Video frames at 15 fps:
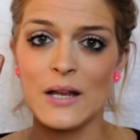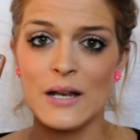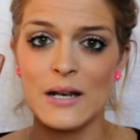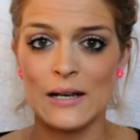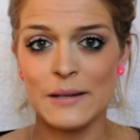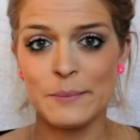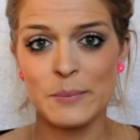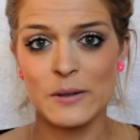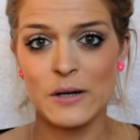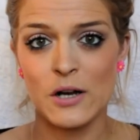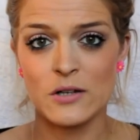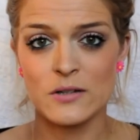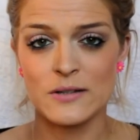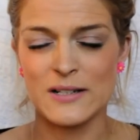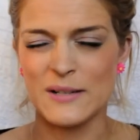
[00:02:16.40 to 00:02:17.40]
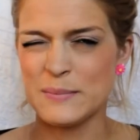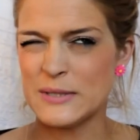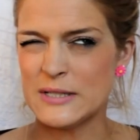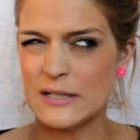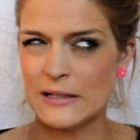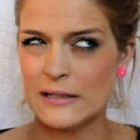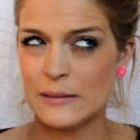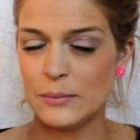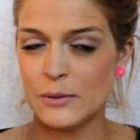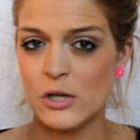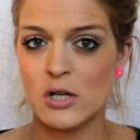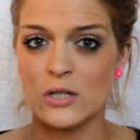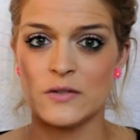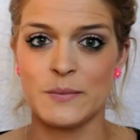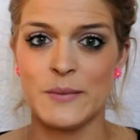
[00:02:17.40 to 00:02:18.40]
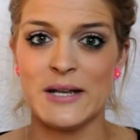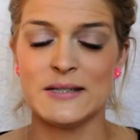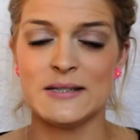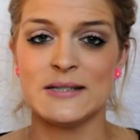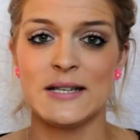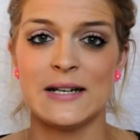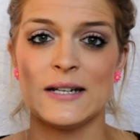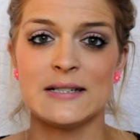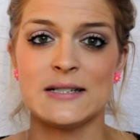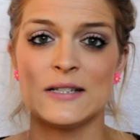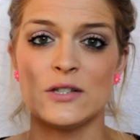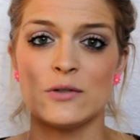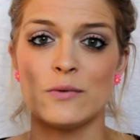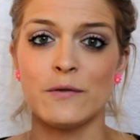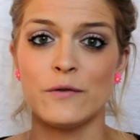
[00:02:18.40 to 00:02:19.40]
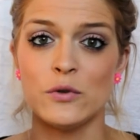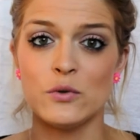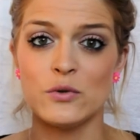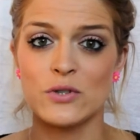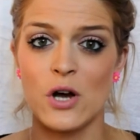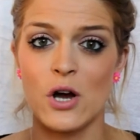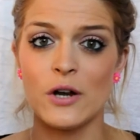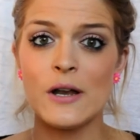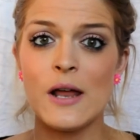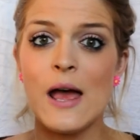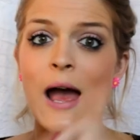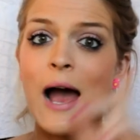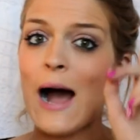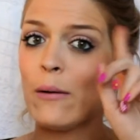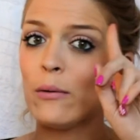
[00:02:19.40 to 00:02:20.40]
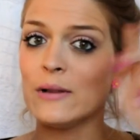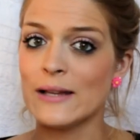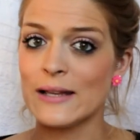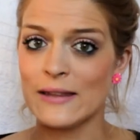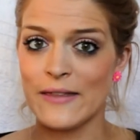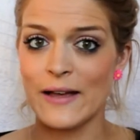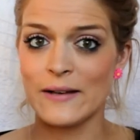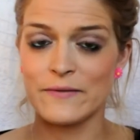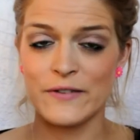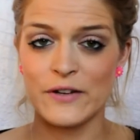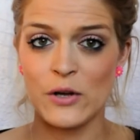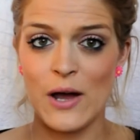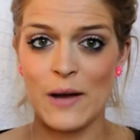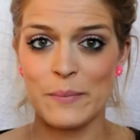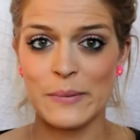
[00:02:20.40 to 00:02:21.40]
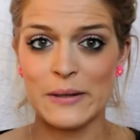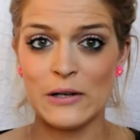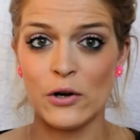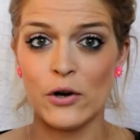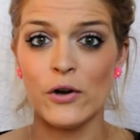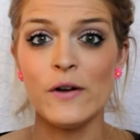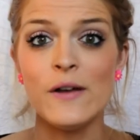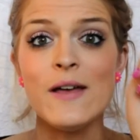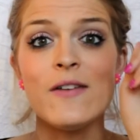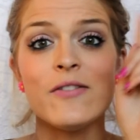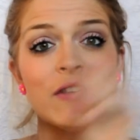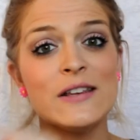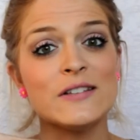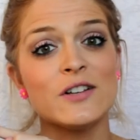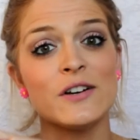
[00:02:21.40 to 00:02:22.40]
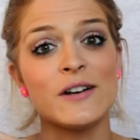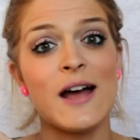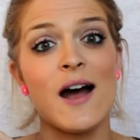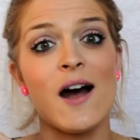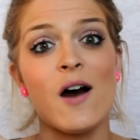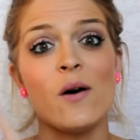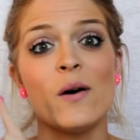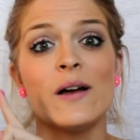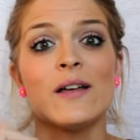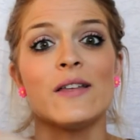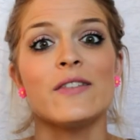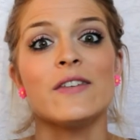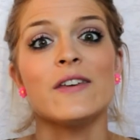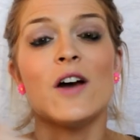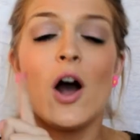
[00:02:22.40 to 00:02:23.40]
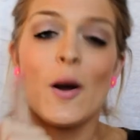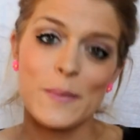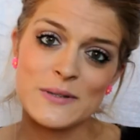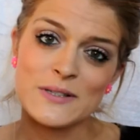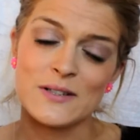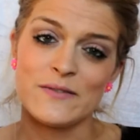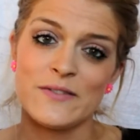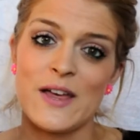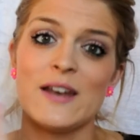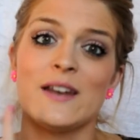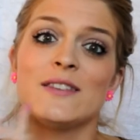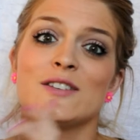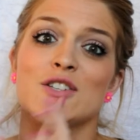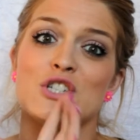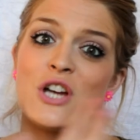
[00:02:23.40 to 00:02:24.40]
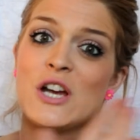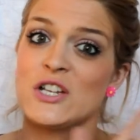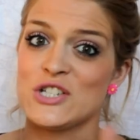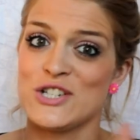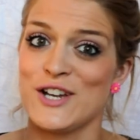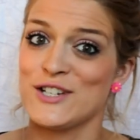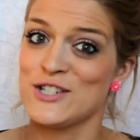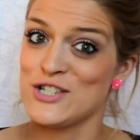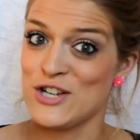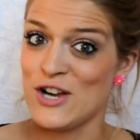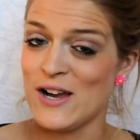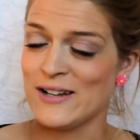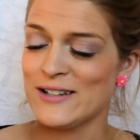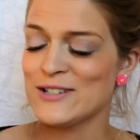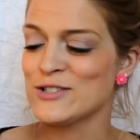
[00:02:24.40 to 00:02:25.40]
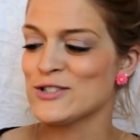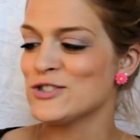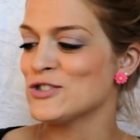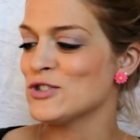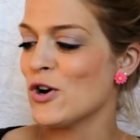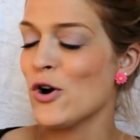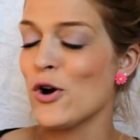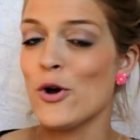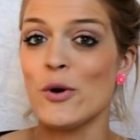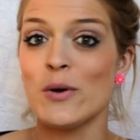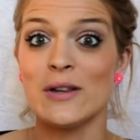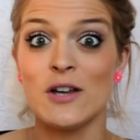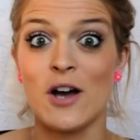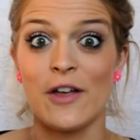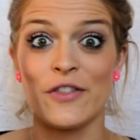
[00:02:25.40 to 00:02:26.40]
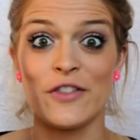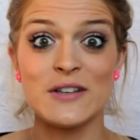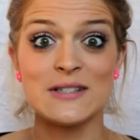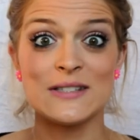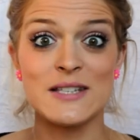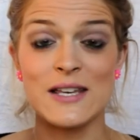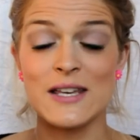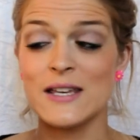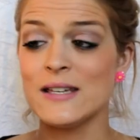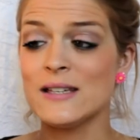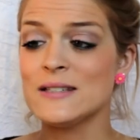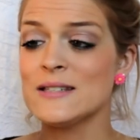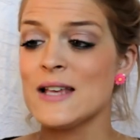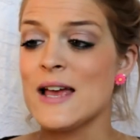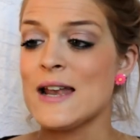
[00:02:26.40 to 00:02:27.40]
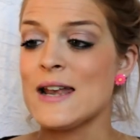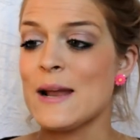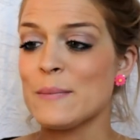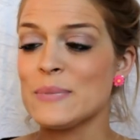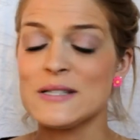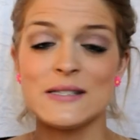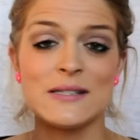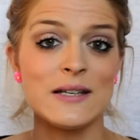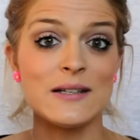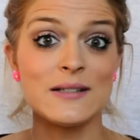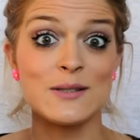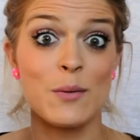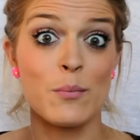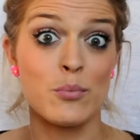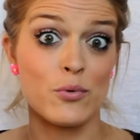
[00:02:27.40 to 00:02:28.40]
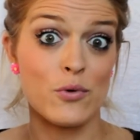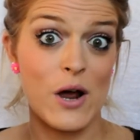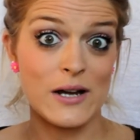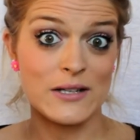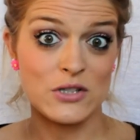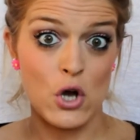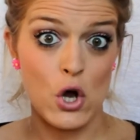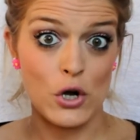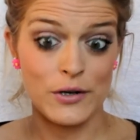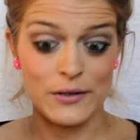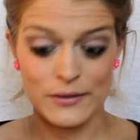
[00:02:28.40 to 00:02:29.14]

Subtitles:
lip gloss from Essence that I did the reviews on. I will link that video up below. These are now the opposite of that, and the shine. So yeah, this is number 6, Bright On.